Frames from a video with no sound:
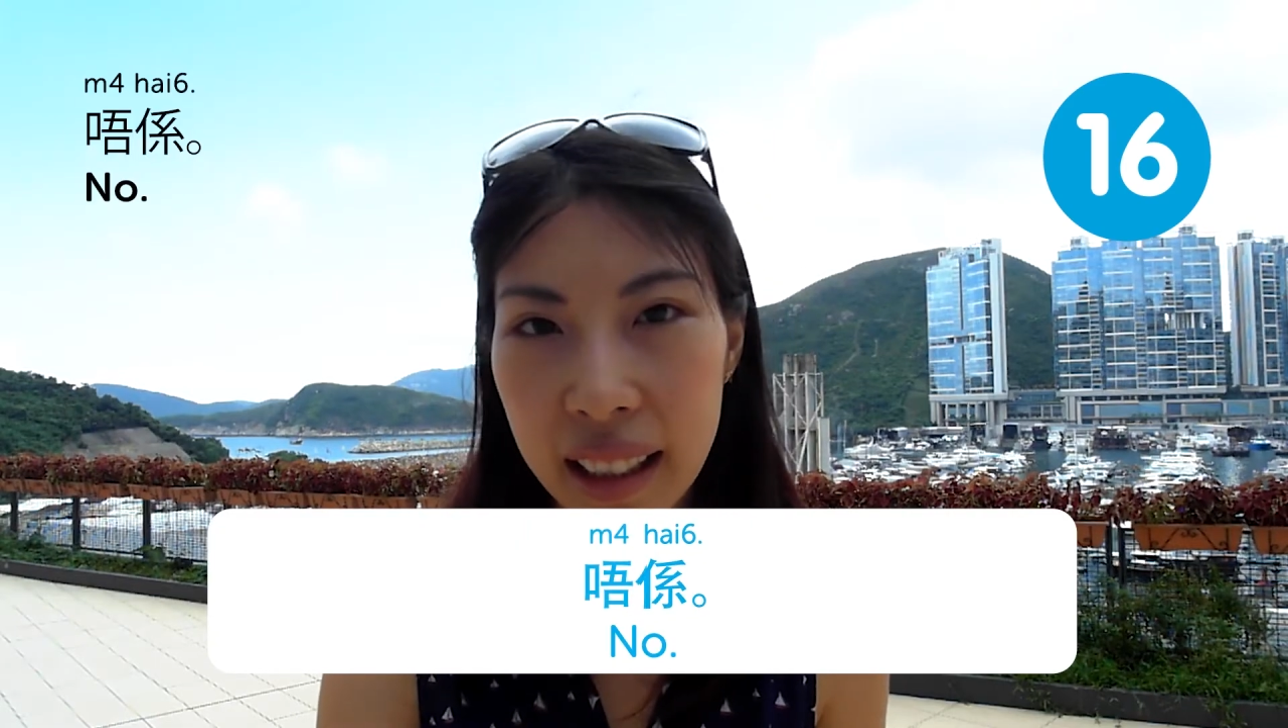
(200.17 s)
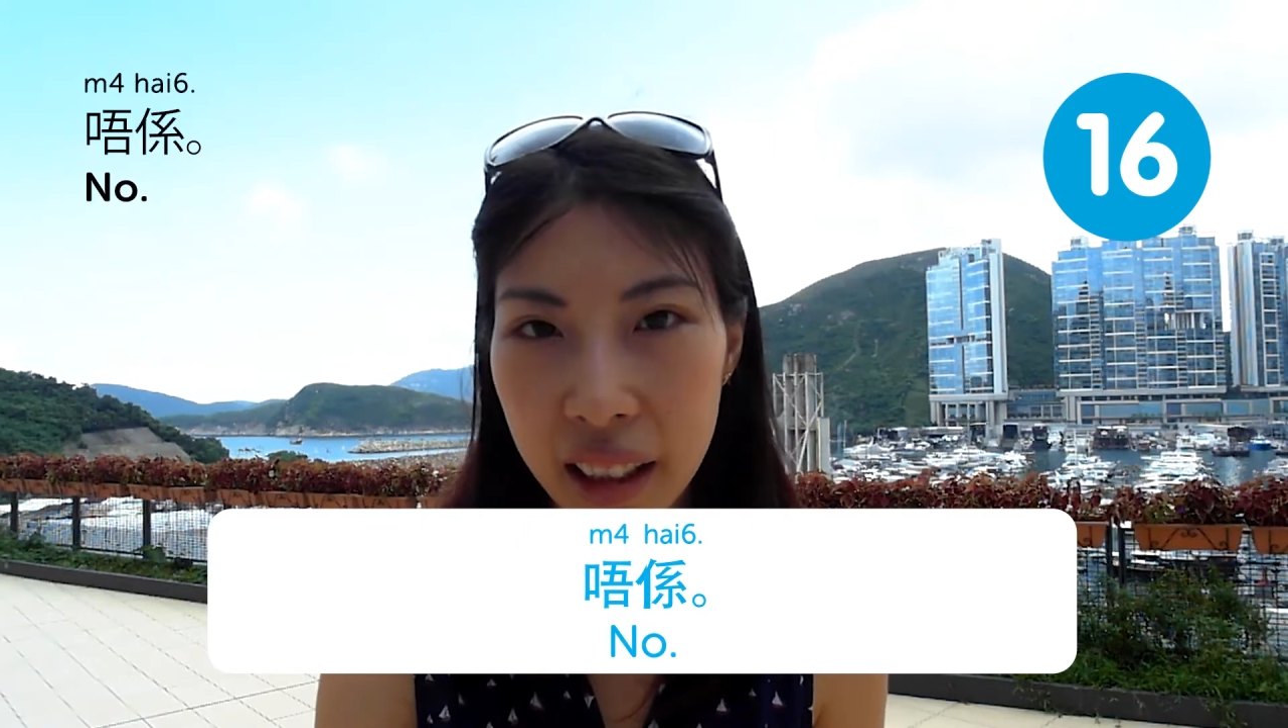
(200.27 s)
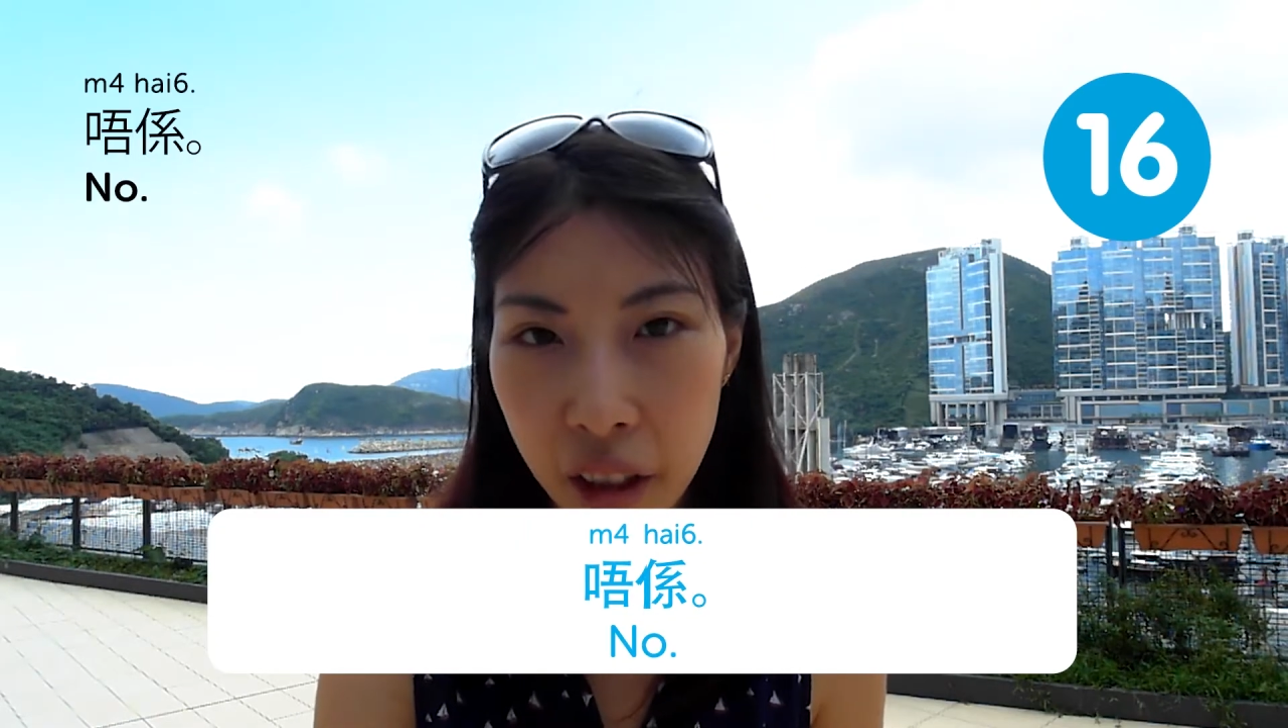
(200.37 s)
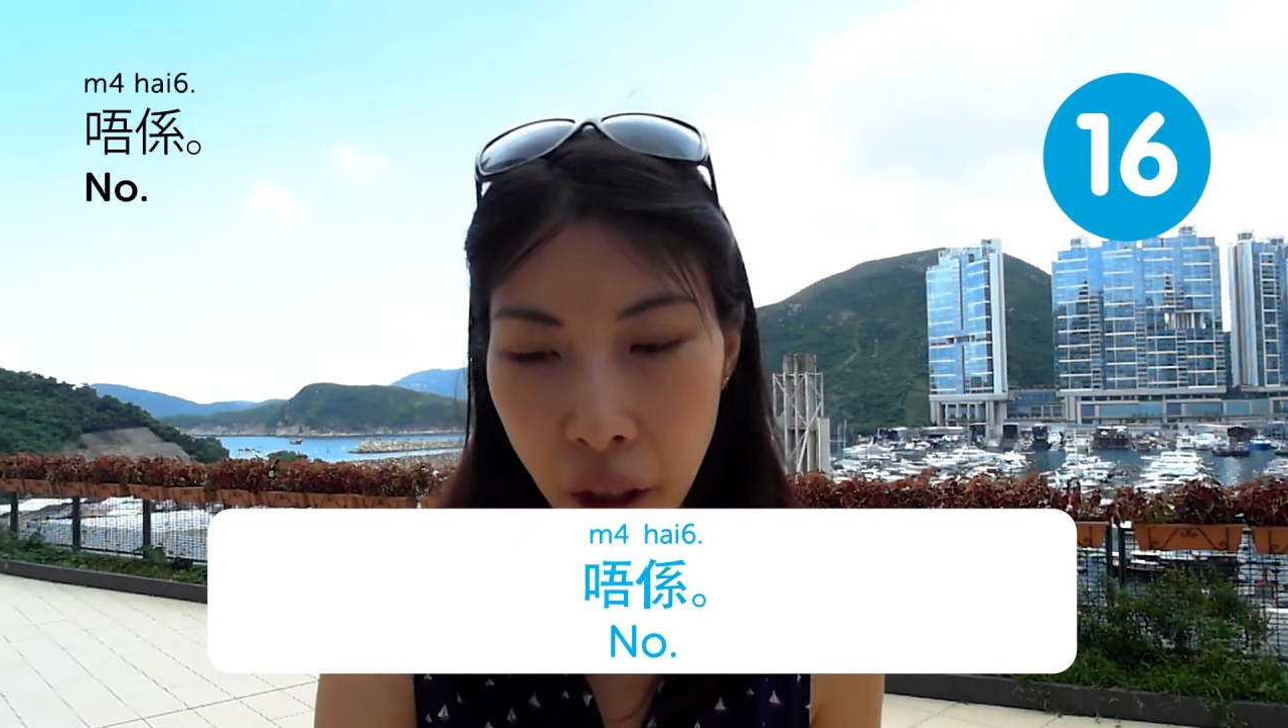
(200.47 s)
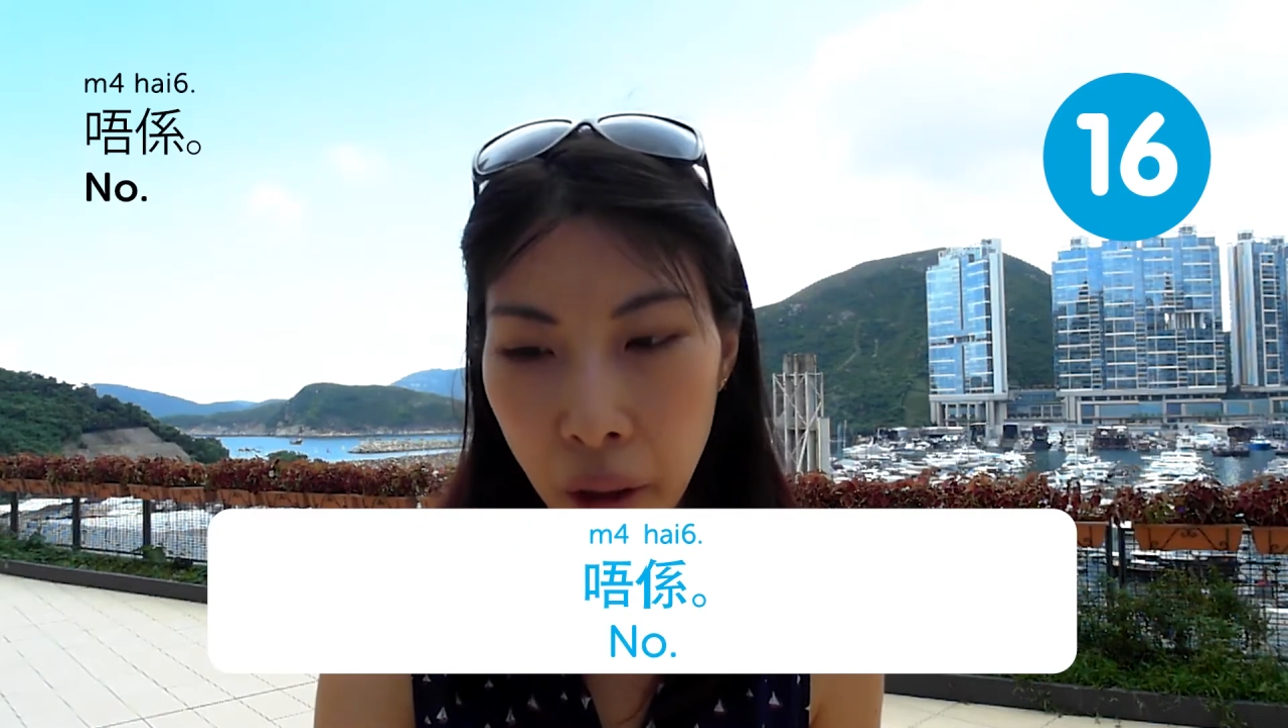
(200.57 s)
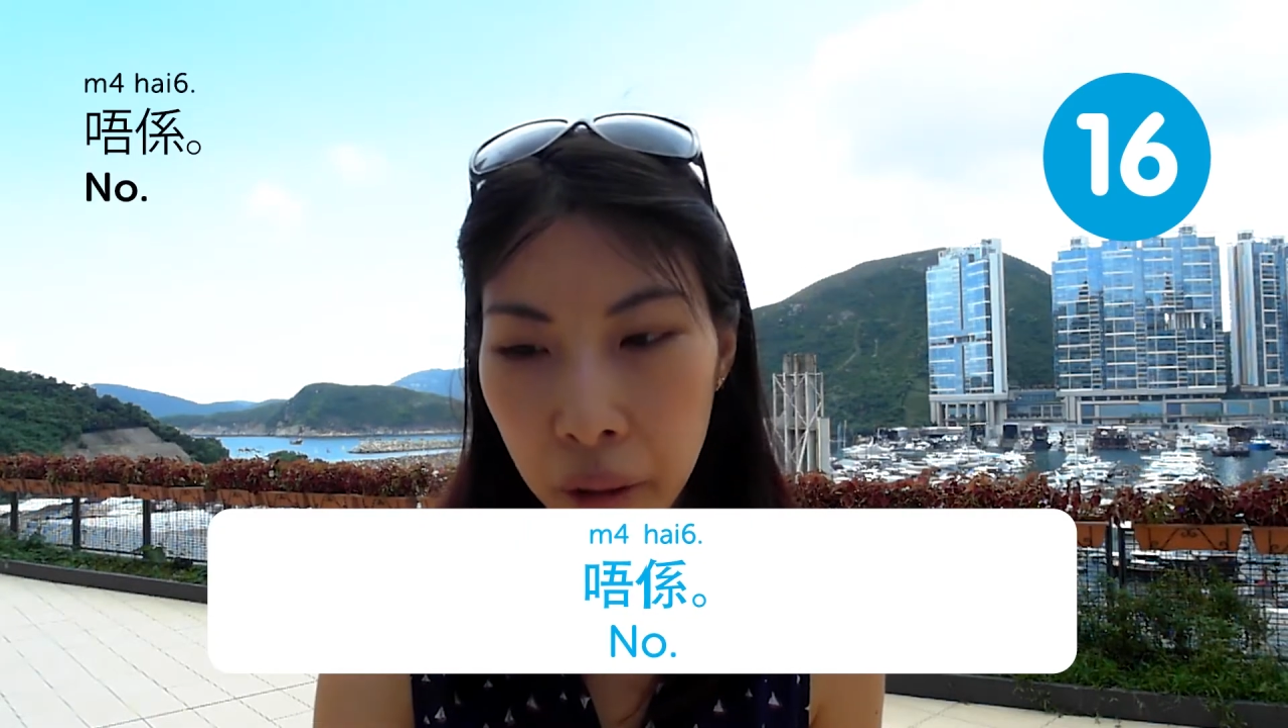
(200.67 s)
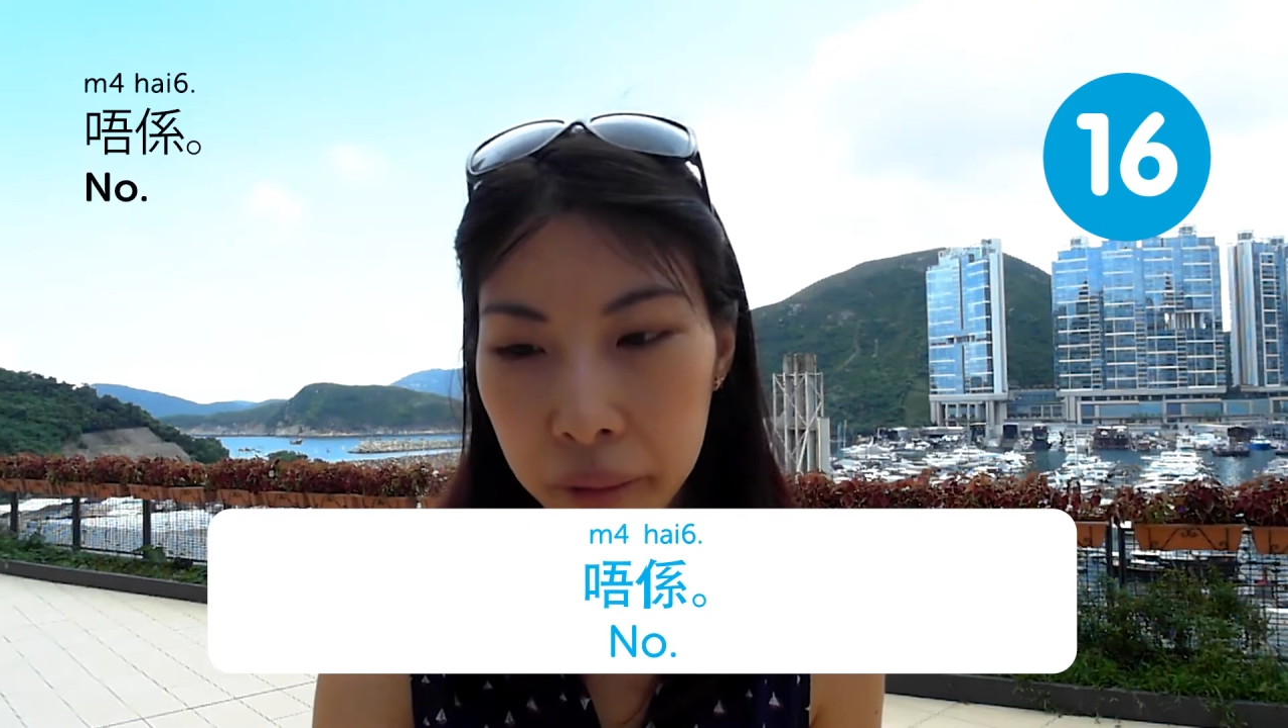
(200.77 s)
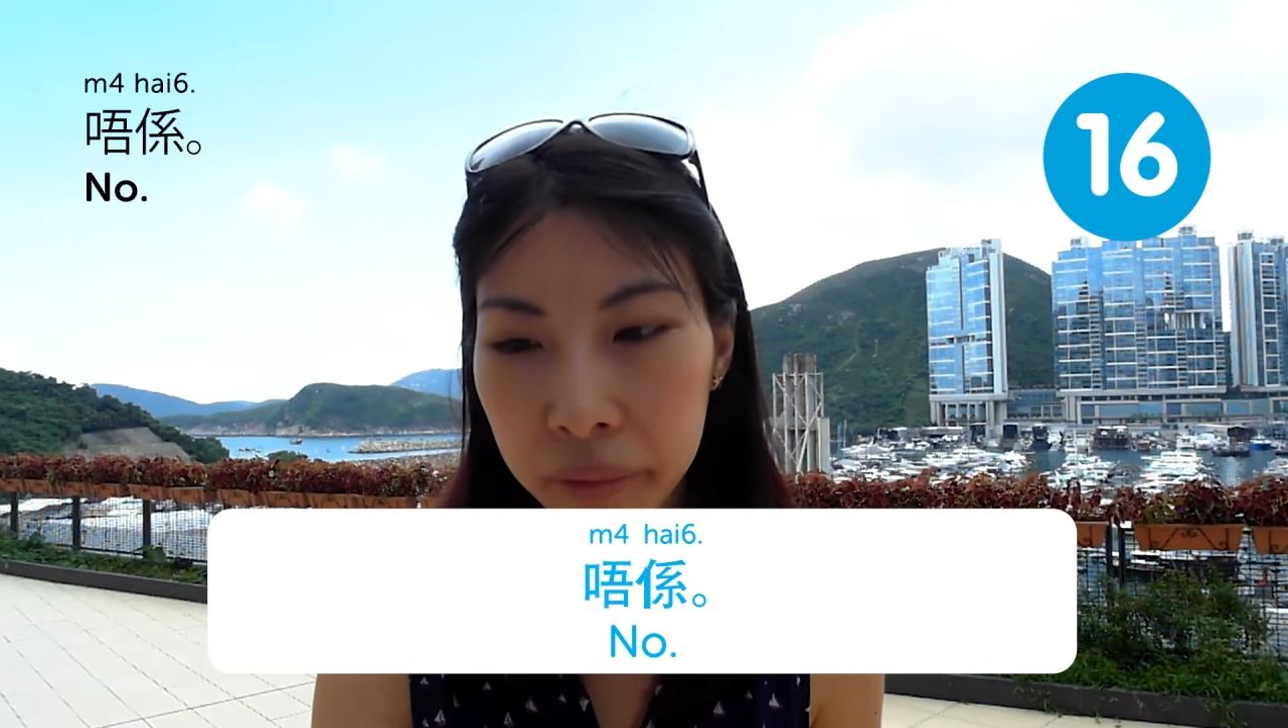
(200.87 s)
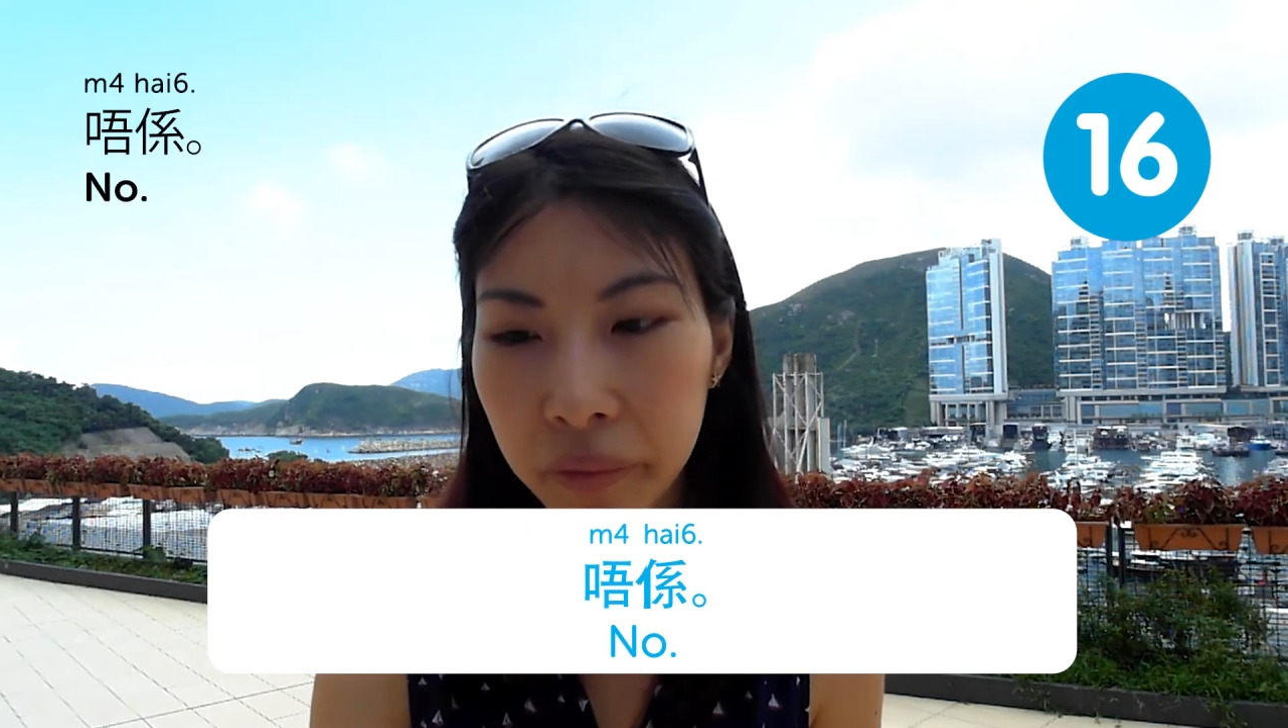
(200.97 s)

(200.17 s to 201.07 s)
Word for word: is no.